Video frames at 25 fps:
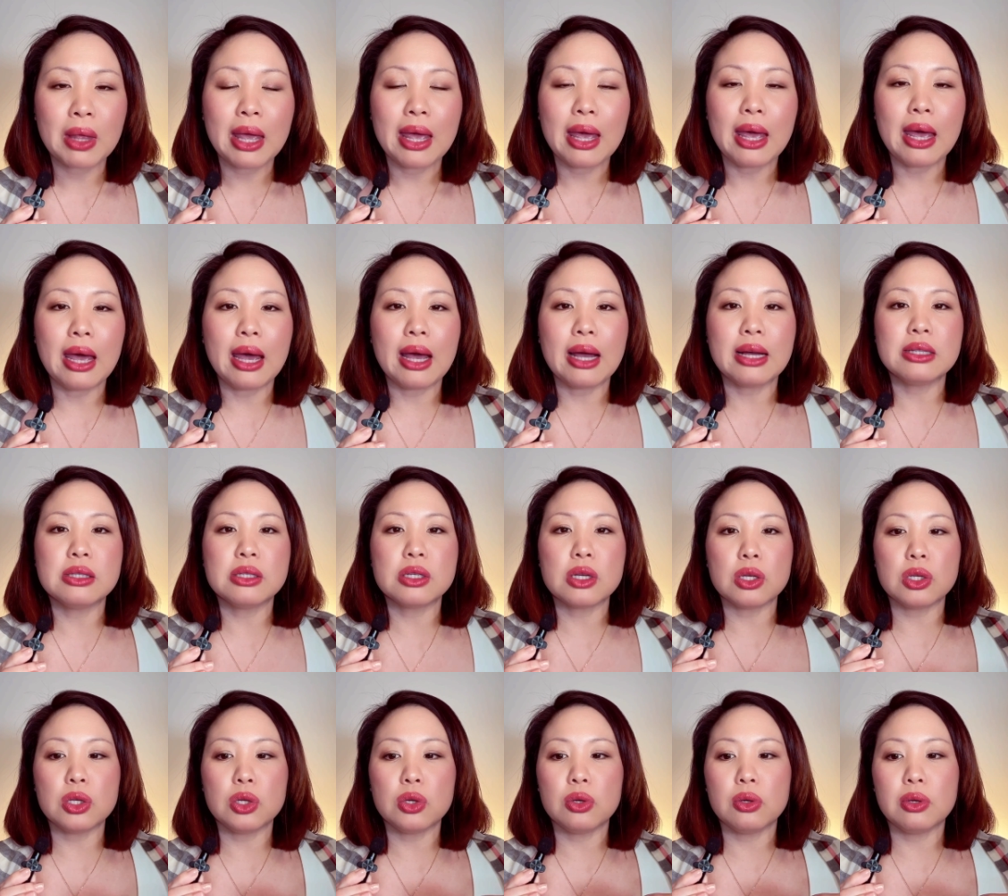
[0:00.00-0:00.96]
And
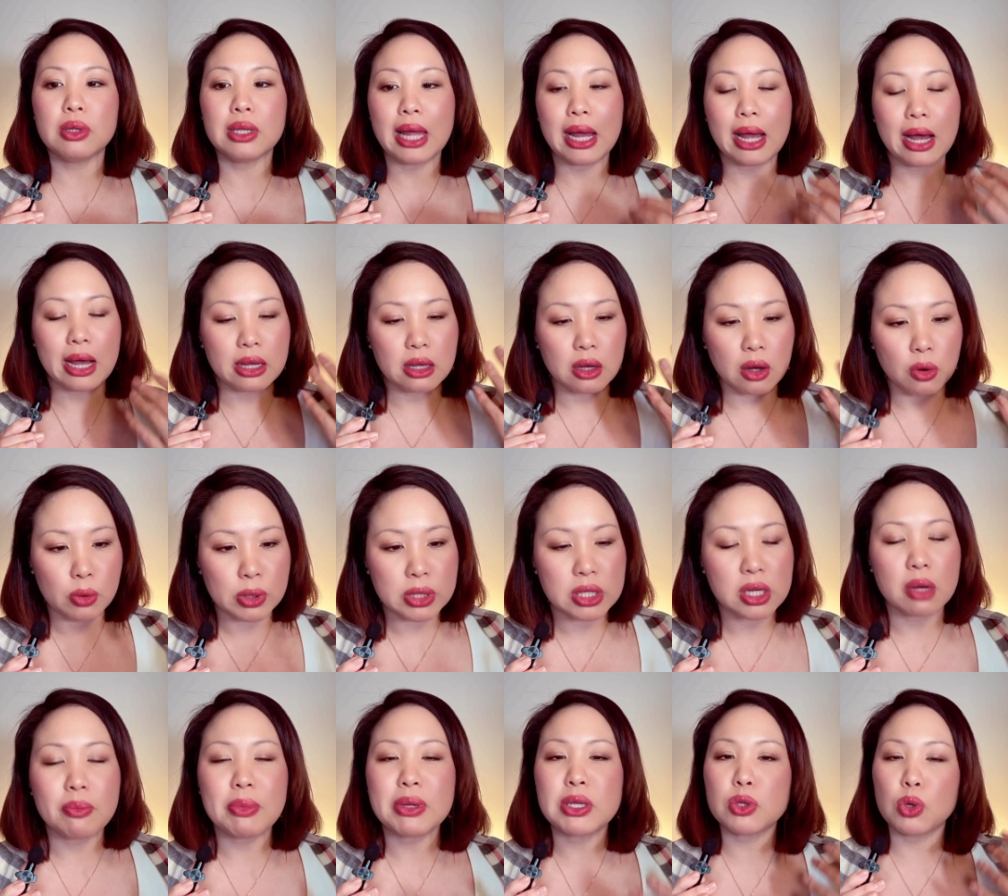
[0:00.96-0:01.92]
like I always
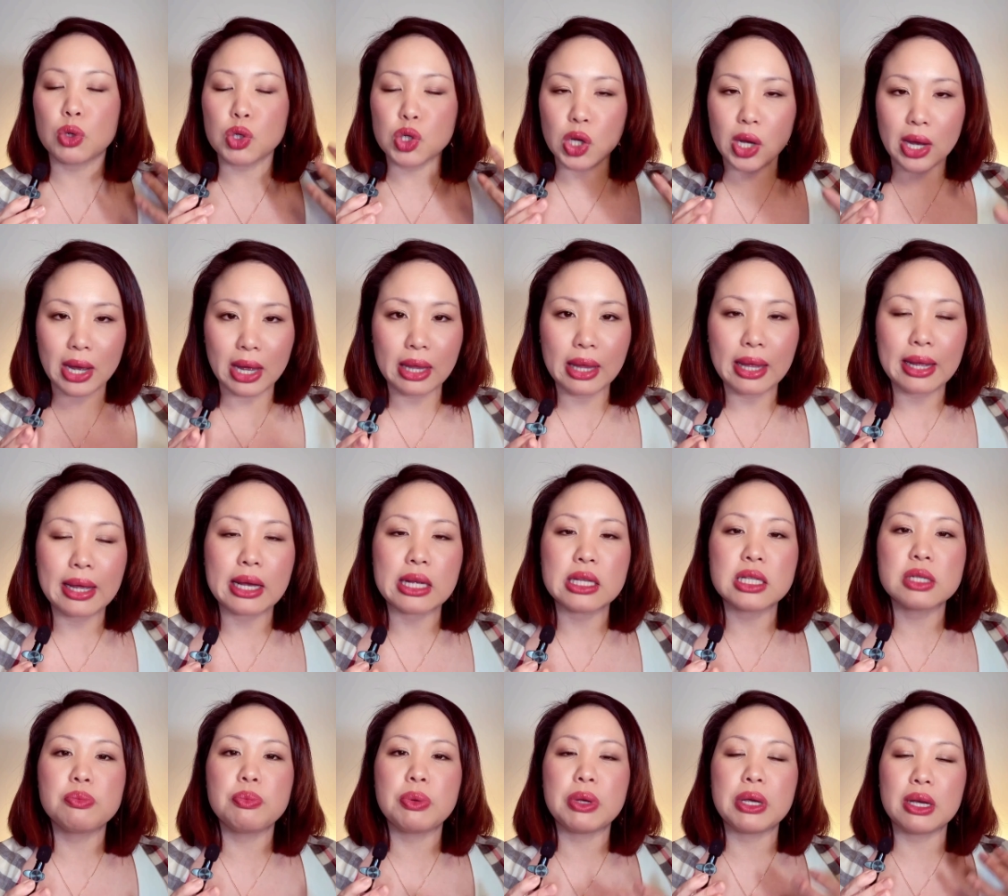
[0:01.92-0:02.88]
talk about social
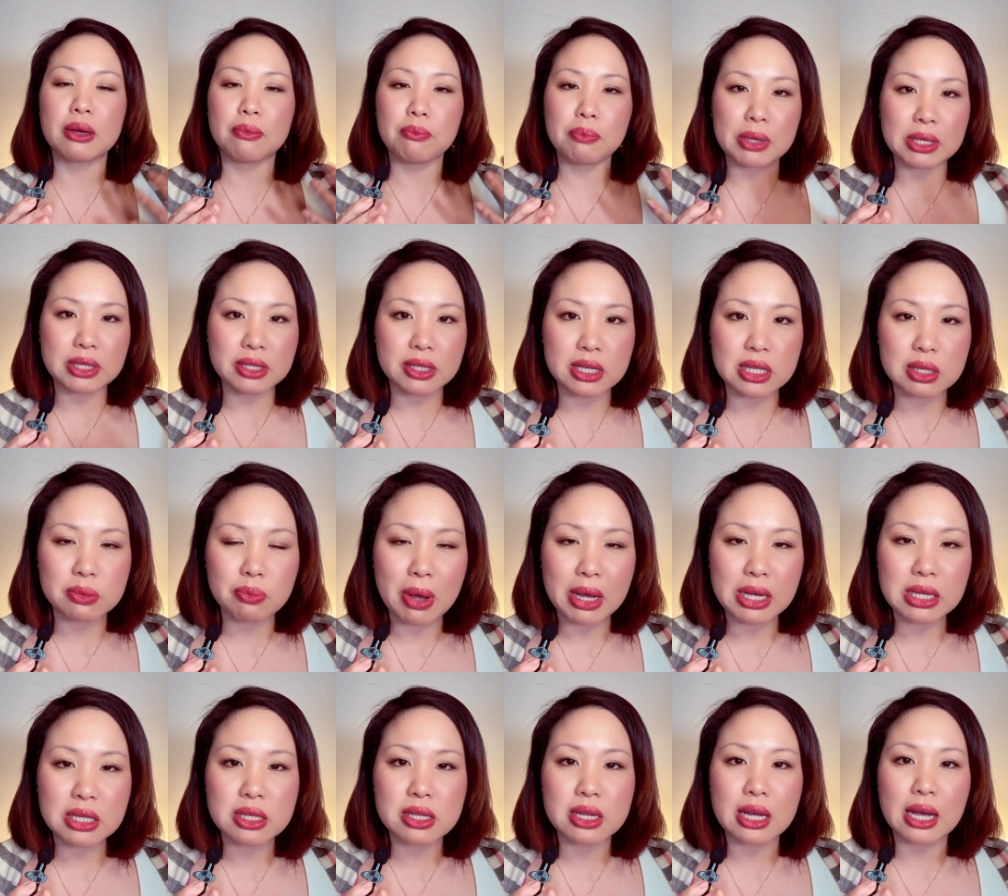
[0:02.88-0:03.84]
elegance being a business
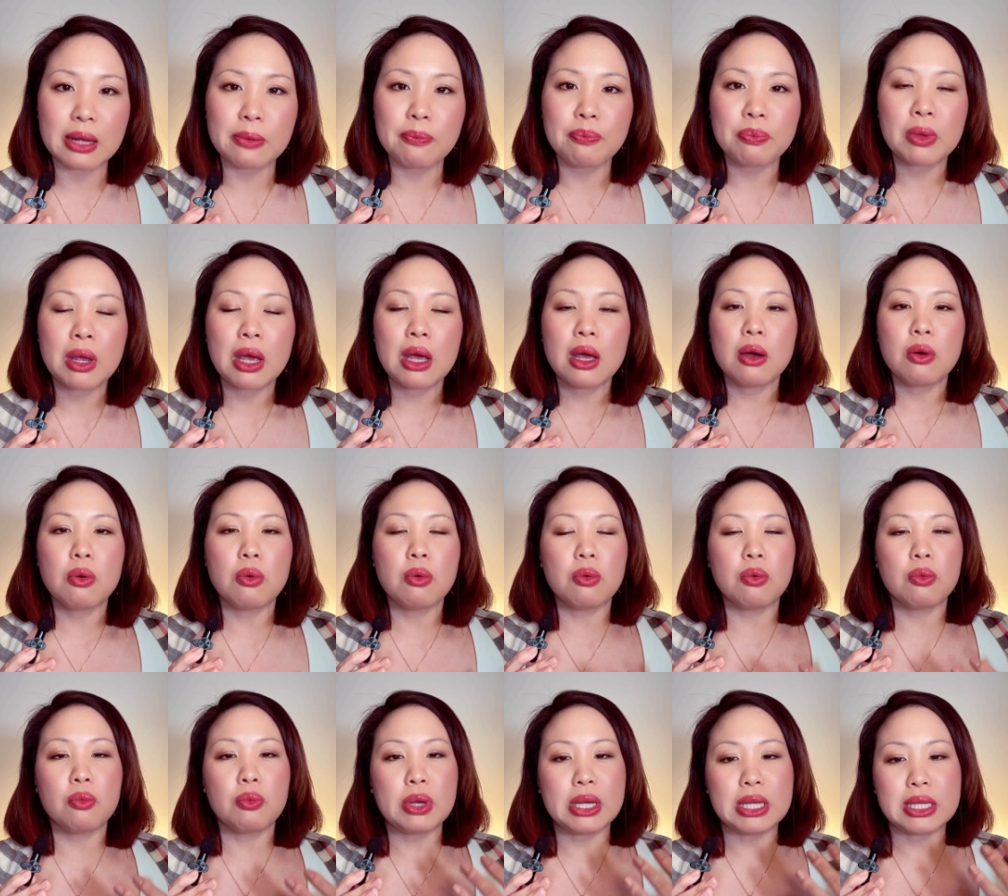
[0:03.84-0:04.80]
mindset.
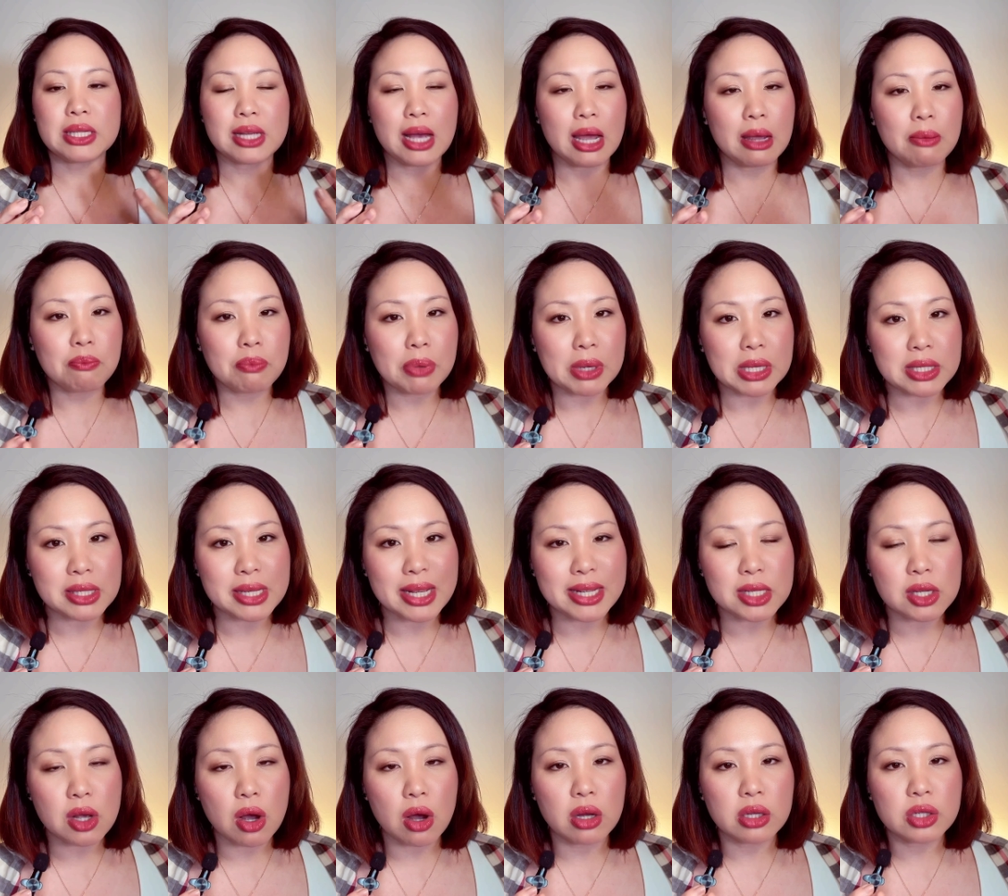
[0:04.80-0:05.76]
We sign business
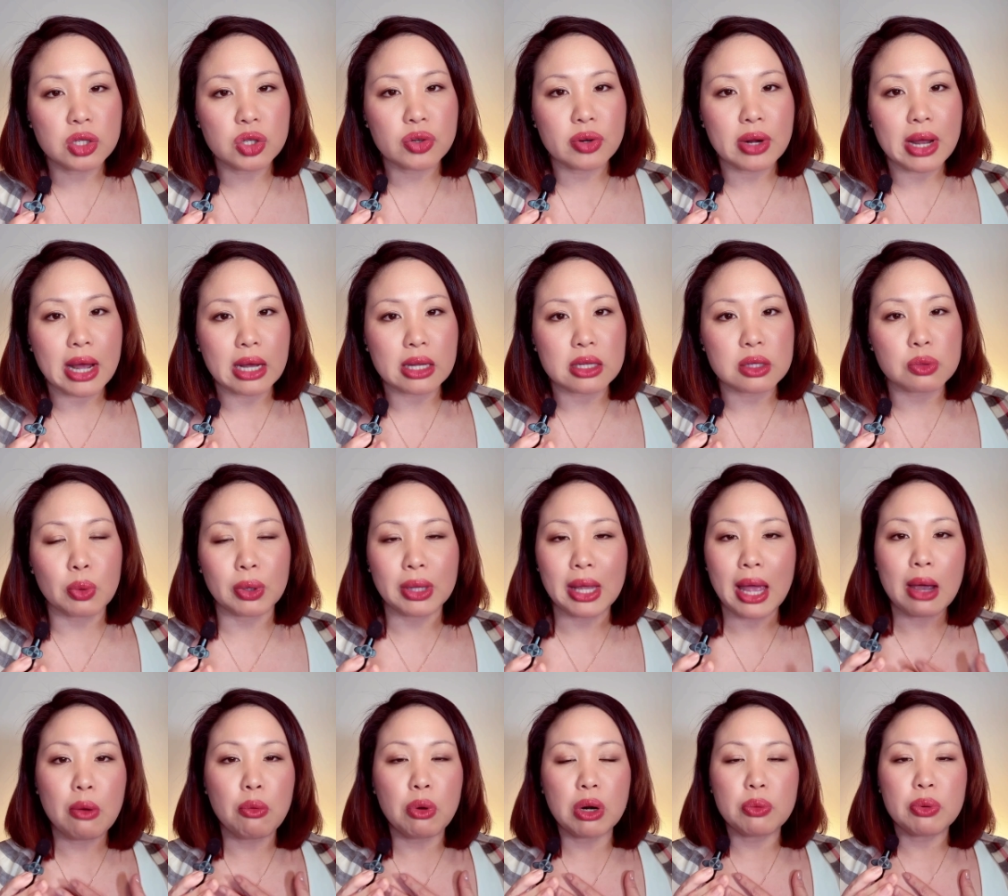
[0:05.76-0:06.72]
contracts. When
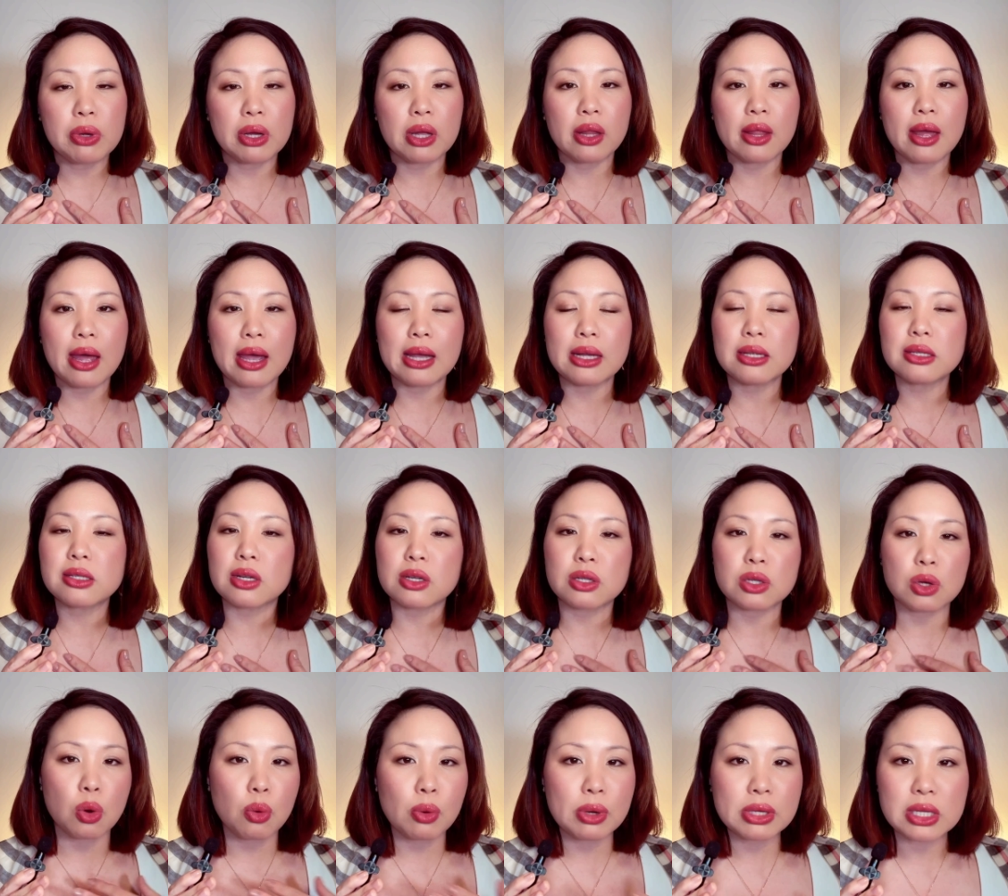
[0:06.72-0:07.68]
I work with clients, there's
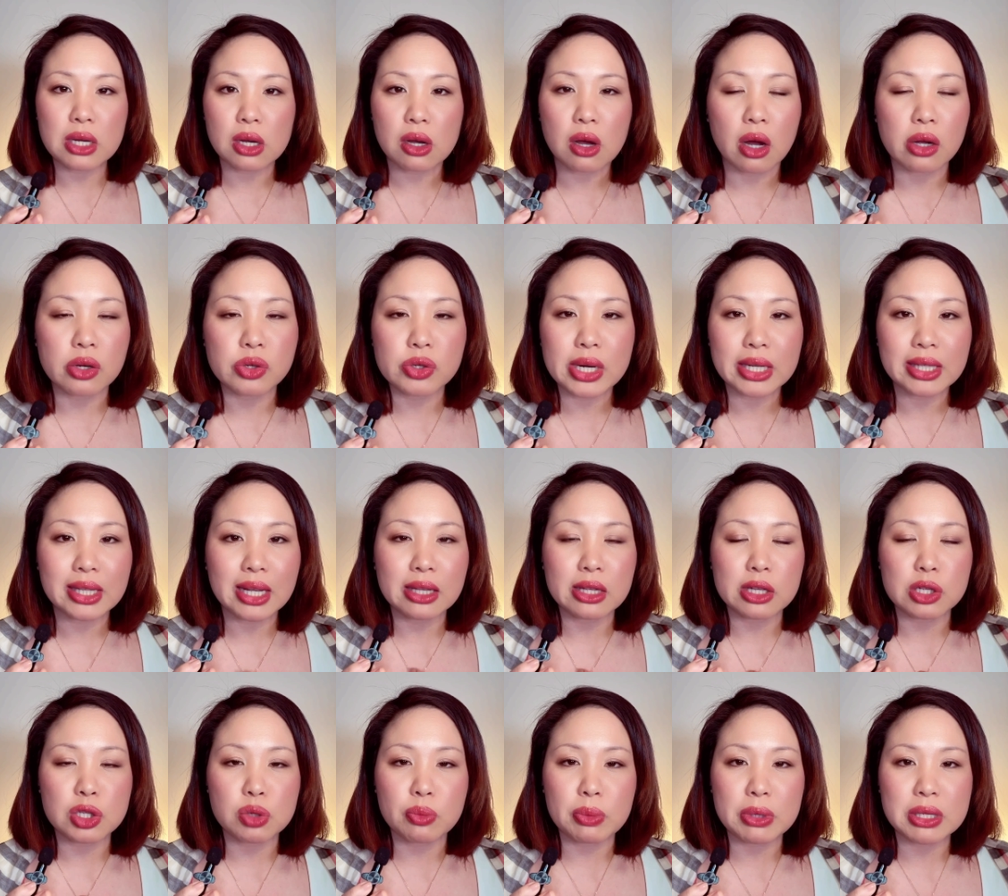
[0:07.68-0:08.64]
always a contract that
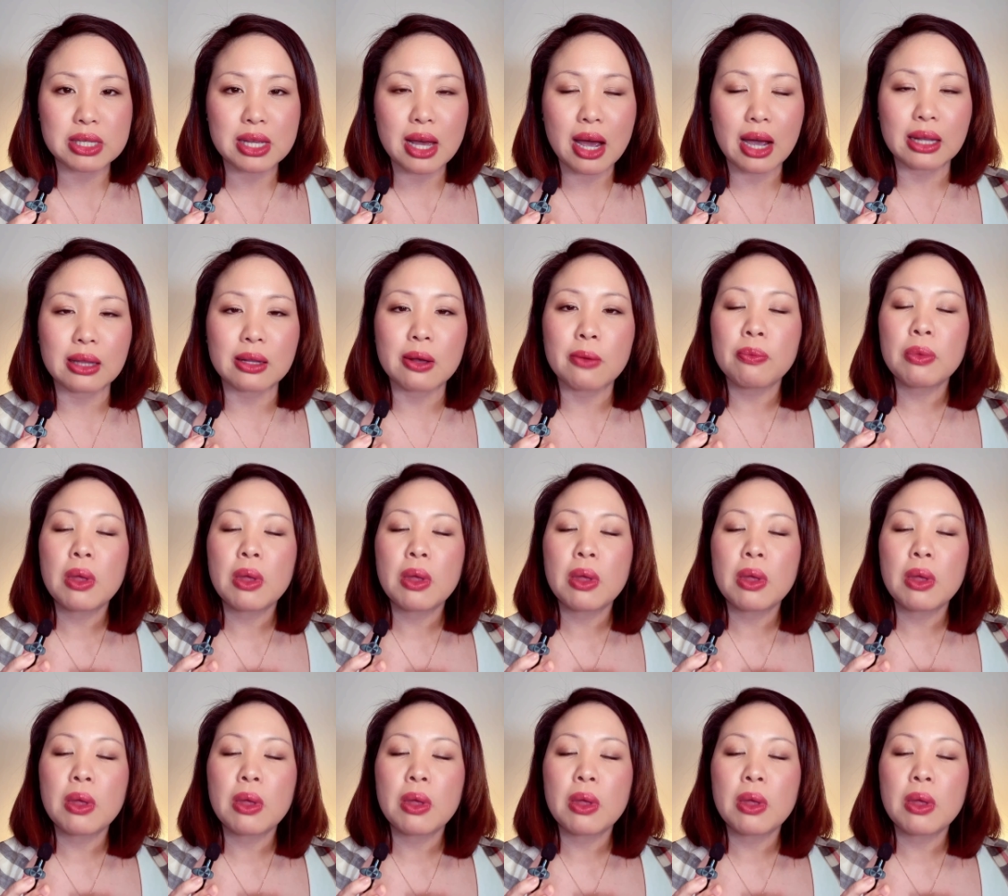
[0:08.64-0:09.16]
needs to be signed.